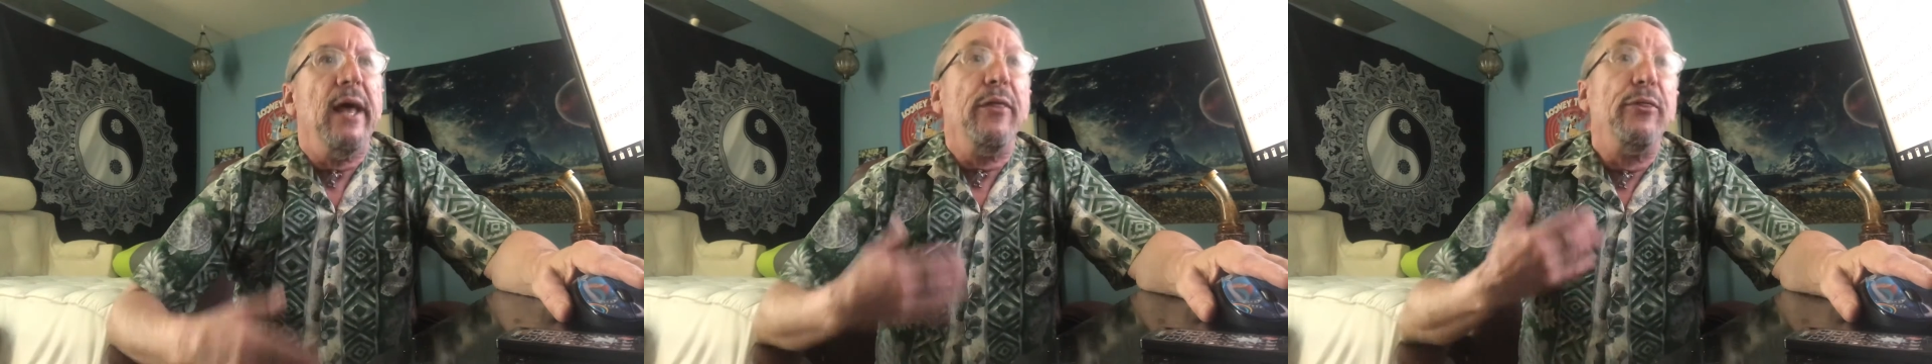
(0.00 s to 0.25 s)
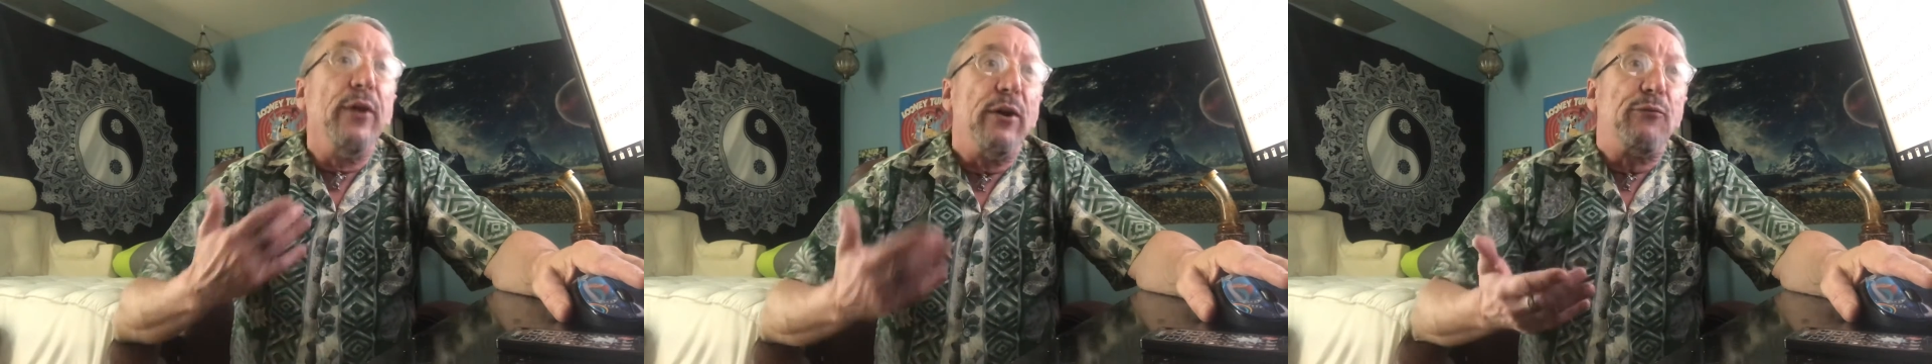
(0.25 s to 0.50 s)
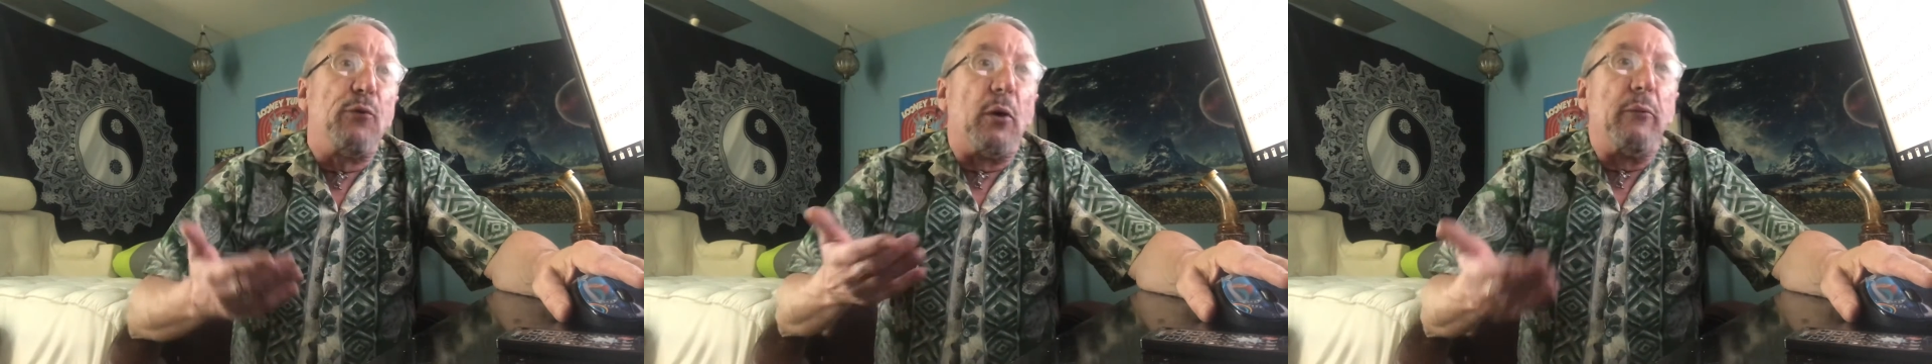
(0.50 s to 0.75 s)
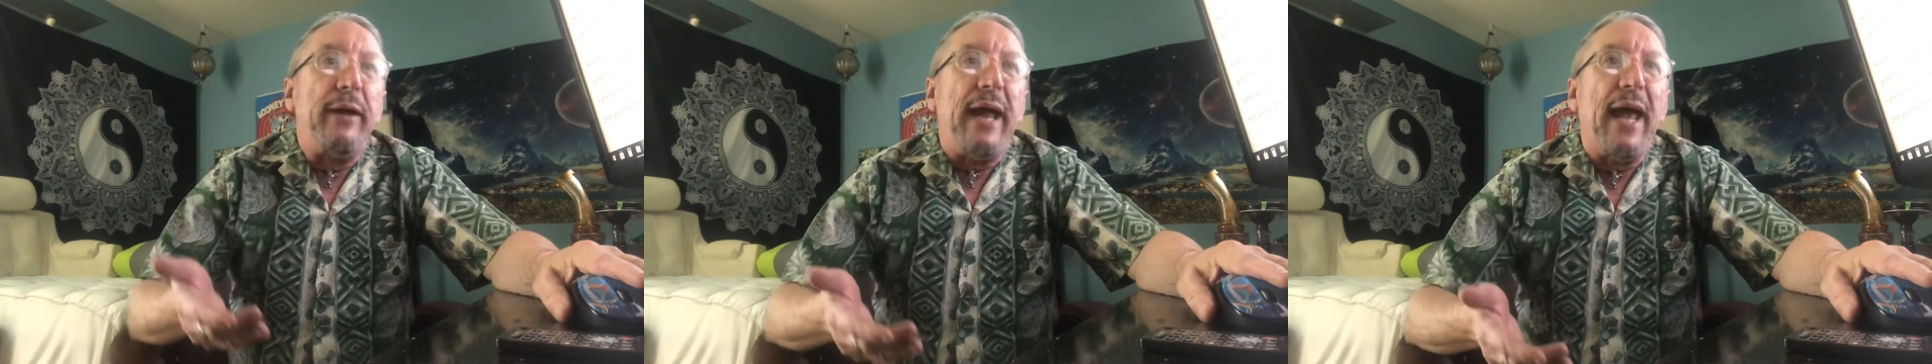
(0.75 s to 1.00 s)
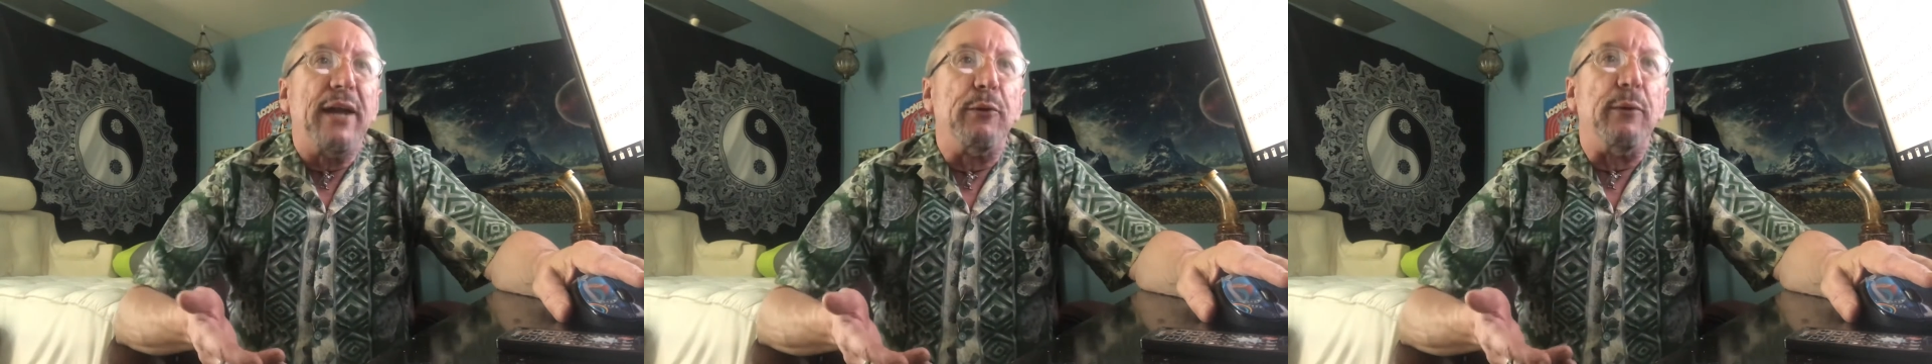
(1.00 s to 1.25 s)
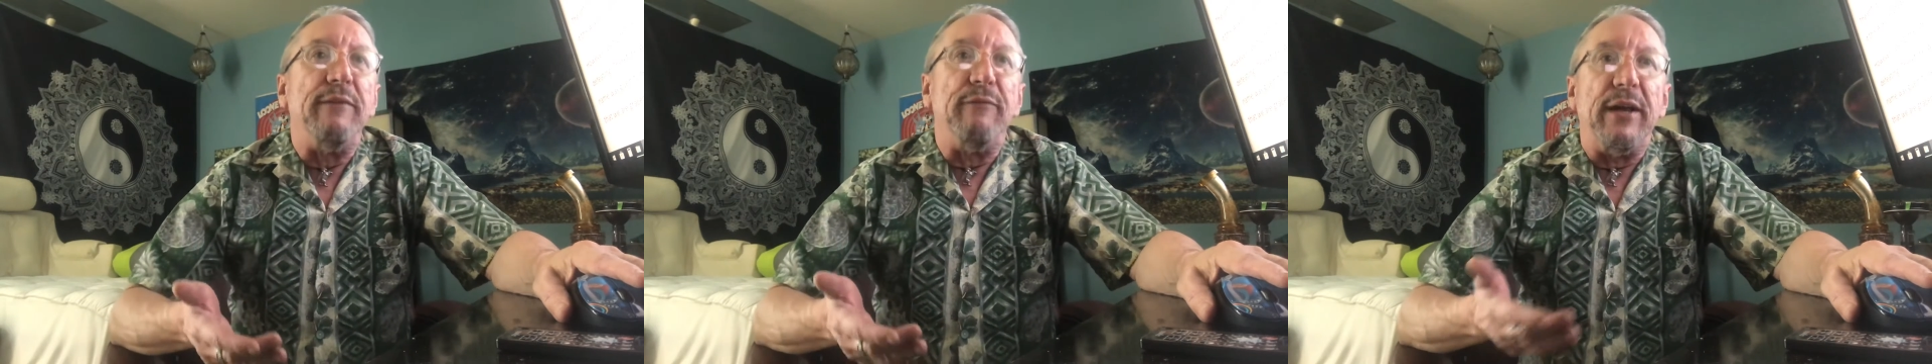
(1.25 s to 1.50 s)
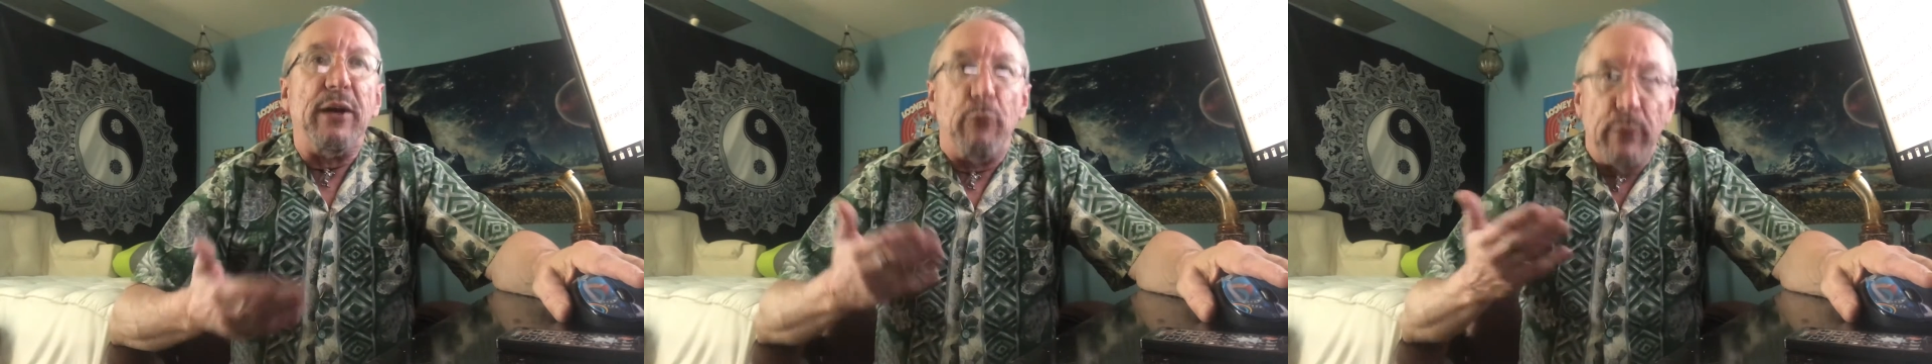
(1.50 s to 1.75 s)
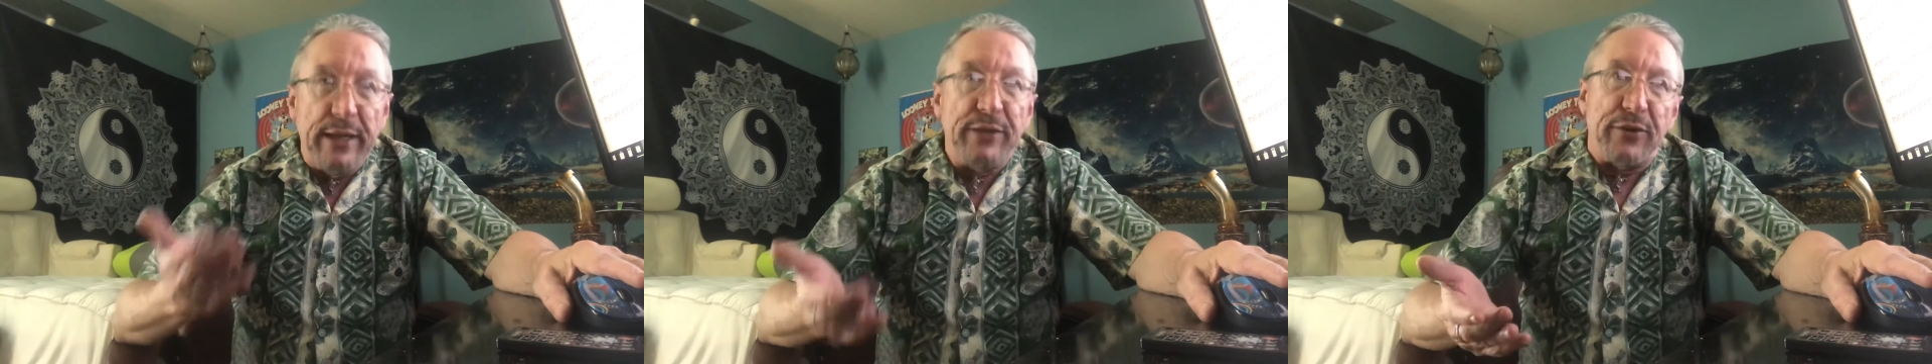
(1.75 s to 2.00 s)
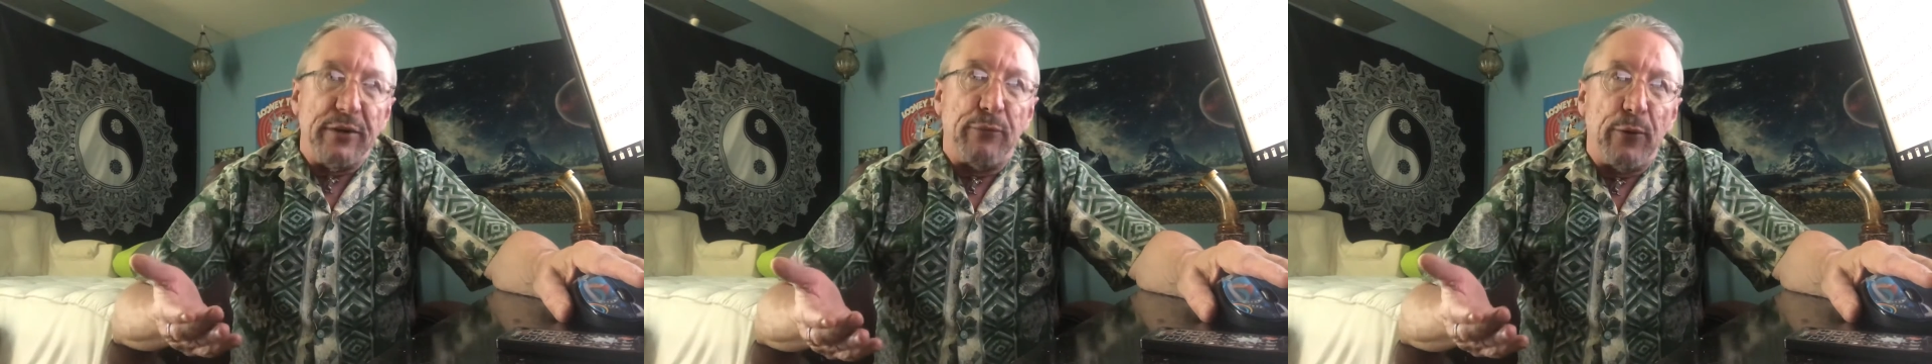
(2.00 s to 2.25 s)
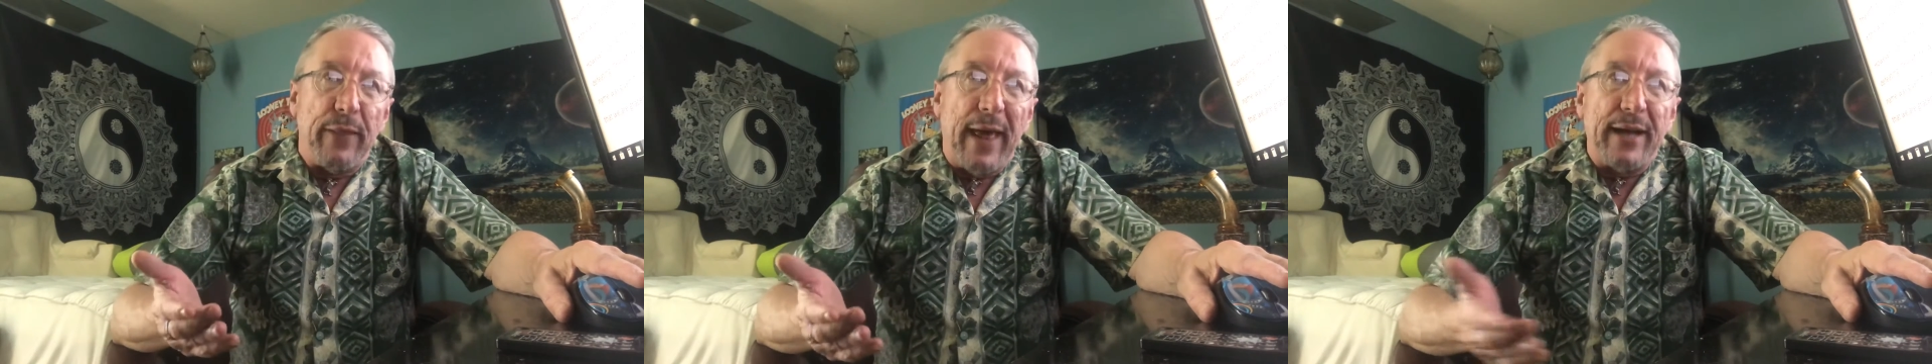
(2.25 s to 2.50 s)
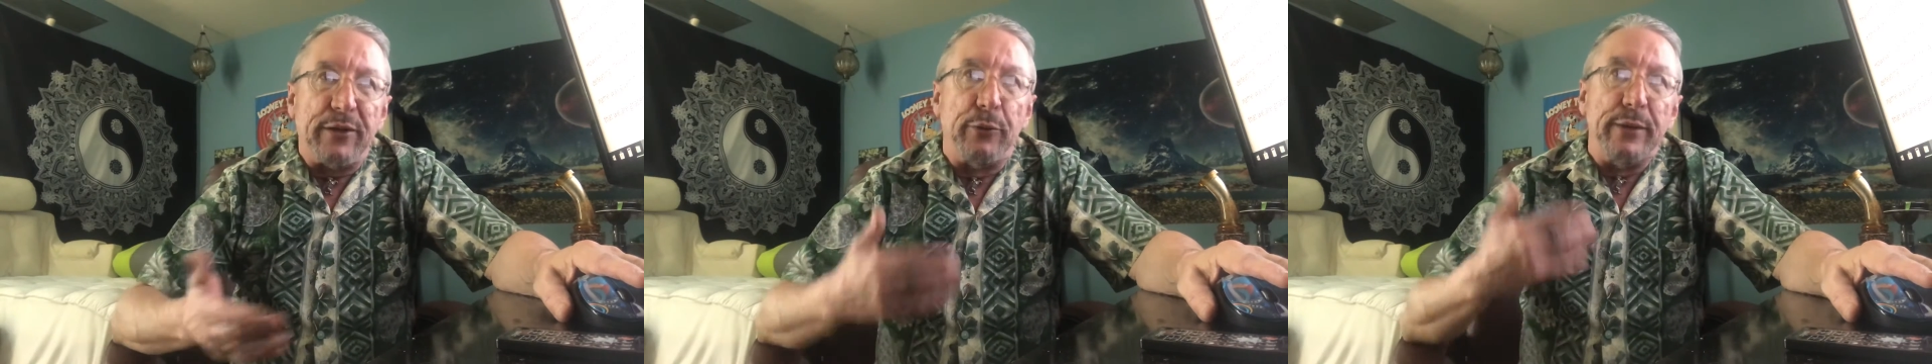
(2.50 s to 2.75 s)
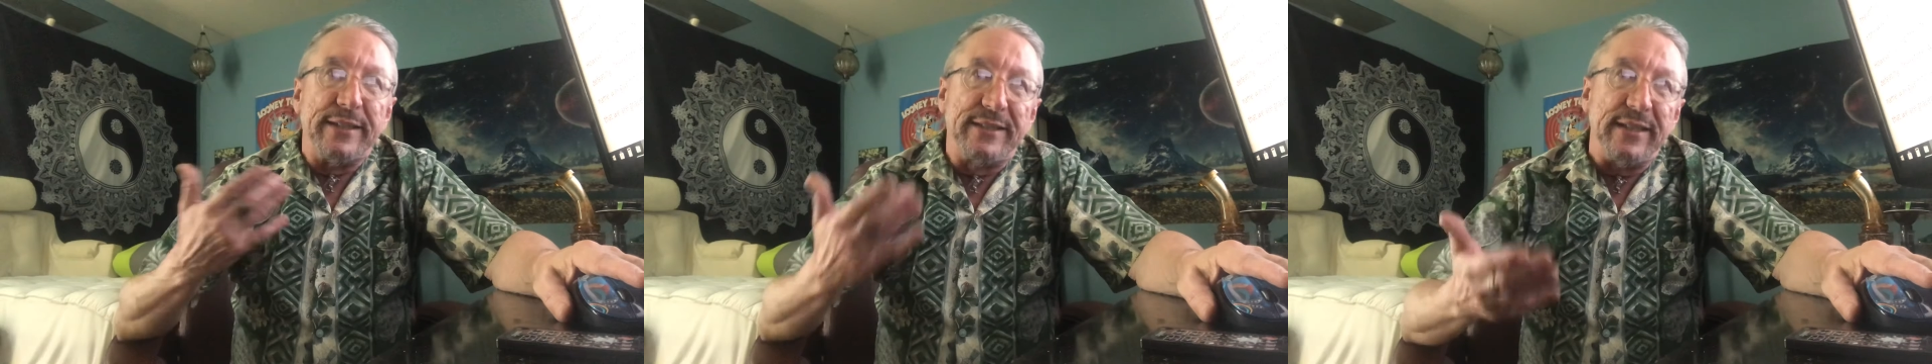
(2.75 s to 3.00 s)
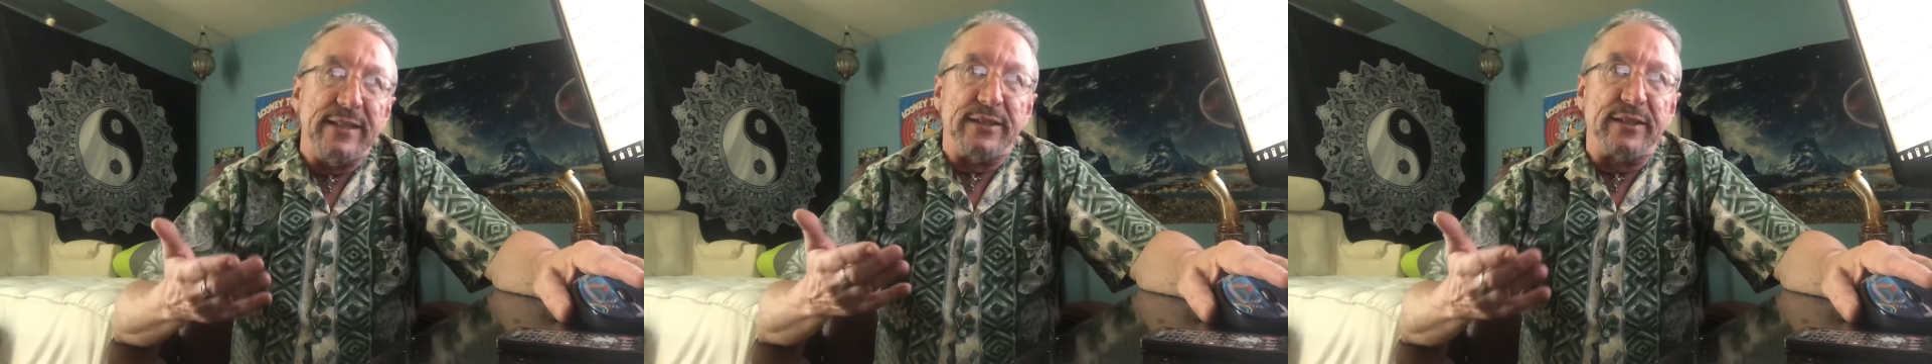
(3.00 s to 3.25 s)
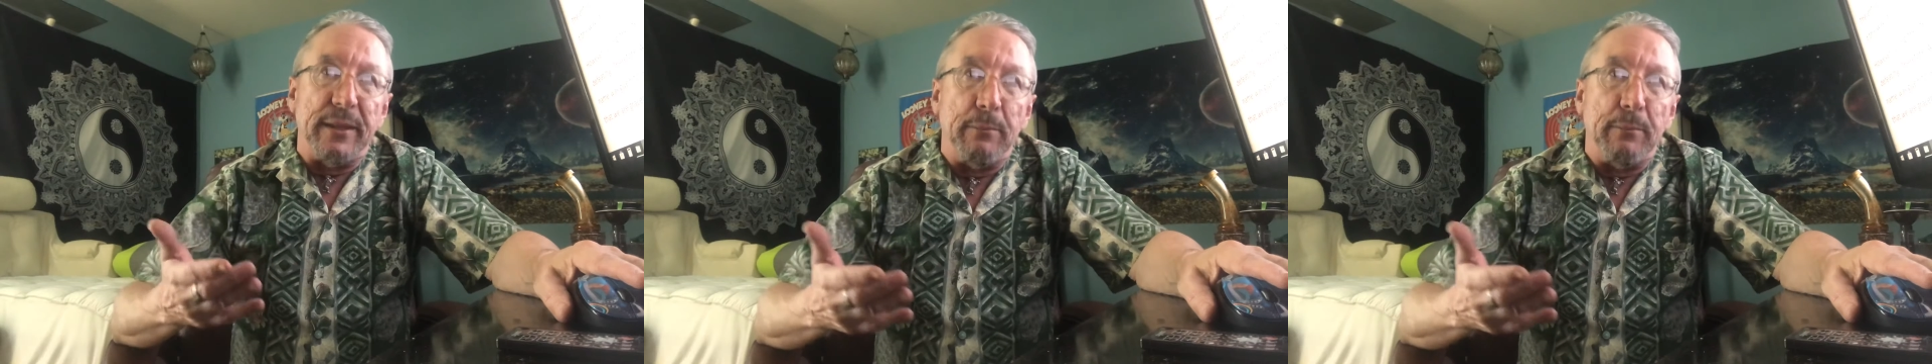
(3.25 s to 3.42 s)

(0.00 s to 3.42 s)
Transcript: Therefore, we had to invent a reason for that to exist,